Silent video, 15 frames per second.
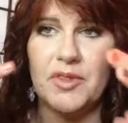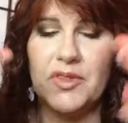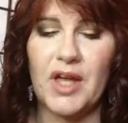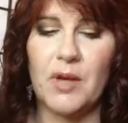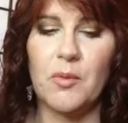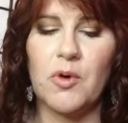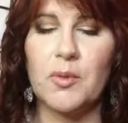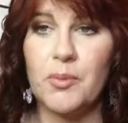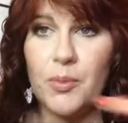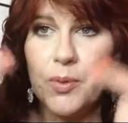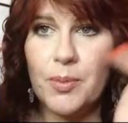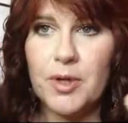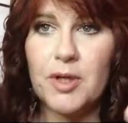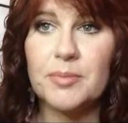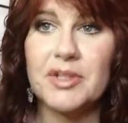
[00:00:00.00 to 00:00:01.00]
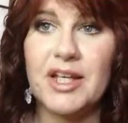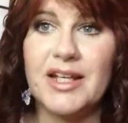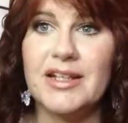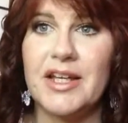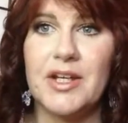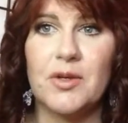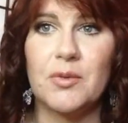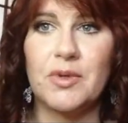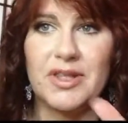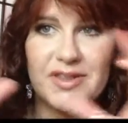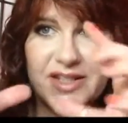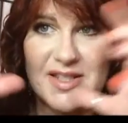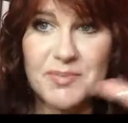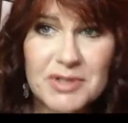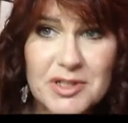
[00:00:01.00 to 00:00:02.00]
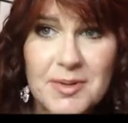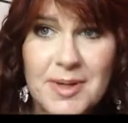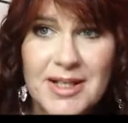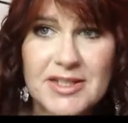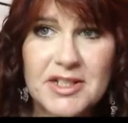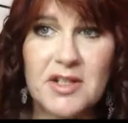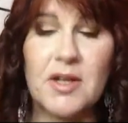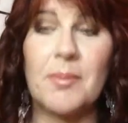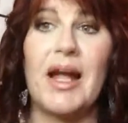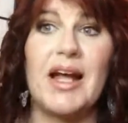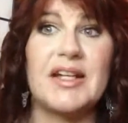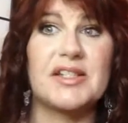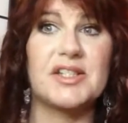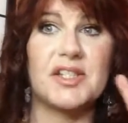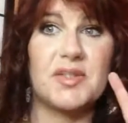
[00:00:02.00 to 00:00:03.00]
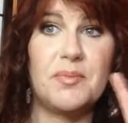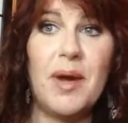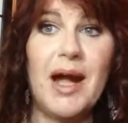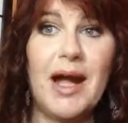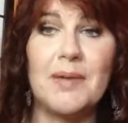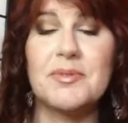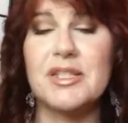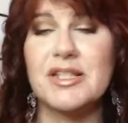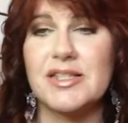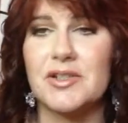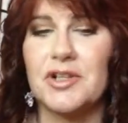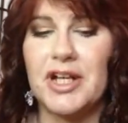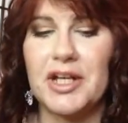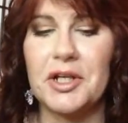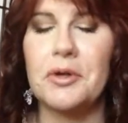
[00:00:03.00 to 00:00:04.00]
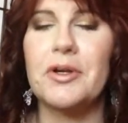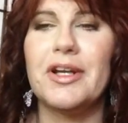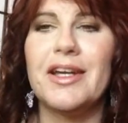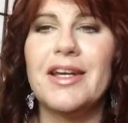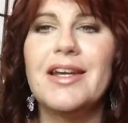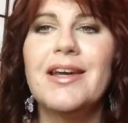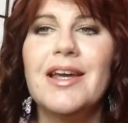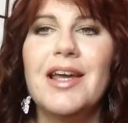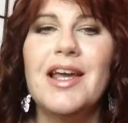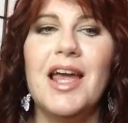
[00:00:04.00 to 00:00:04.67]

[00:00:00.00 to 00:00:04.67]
I wore purple eyeliner with this blue mascara, and my eyes just popped because they're kind of green,